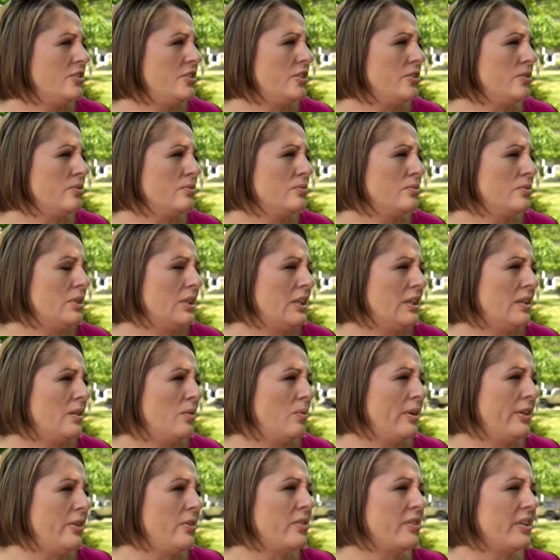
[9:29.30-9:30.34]
Do you,
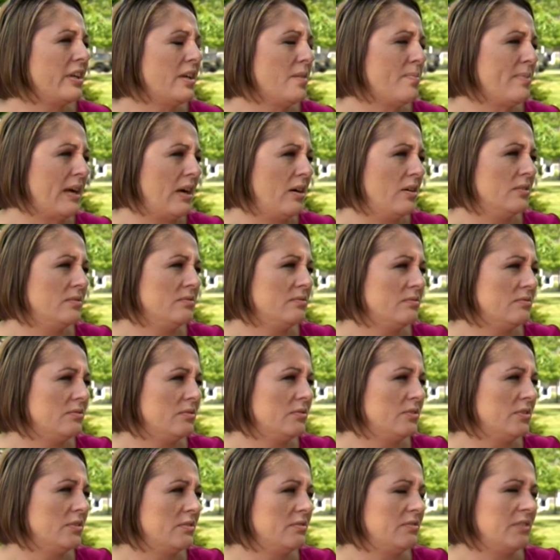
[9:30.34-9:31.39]
when you think about
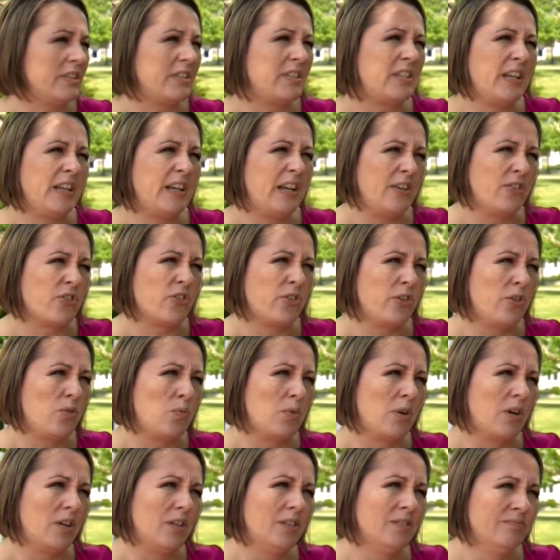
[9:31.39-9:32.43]
the teenager you
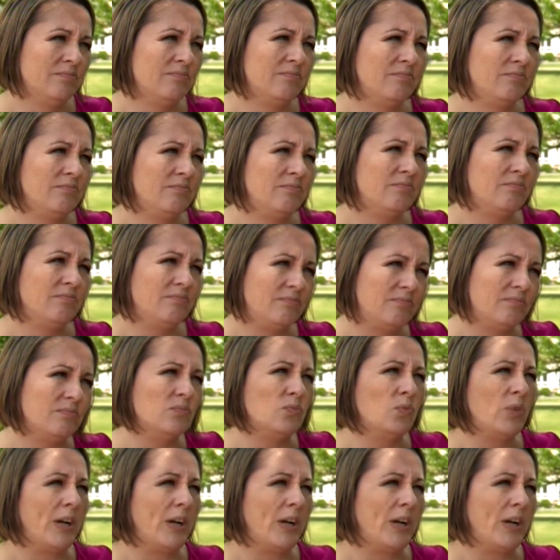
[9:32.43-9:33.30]
were mm -hmm.